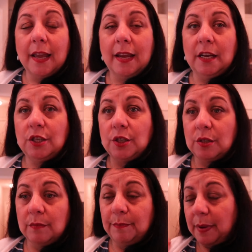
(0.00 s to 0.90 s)

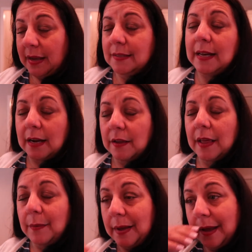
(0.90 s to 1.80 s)
each pay cycle
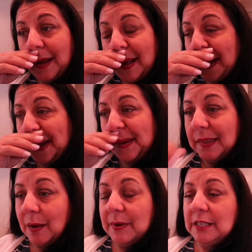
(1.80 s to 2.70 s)
that we uh,
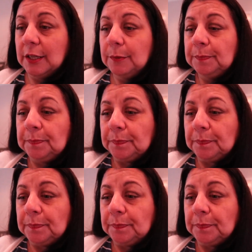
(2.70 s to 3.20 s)
that we do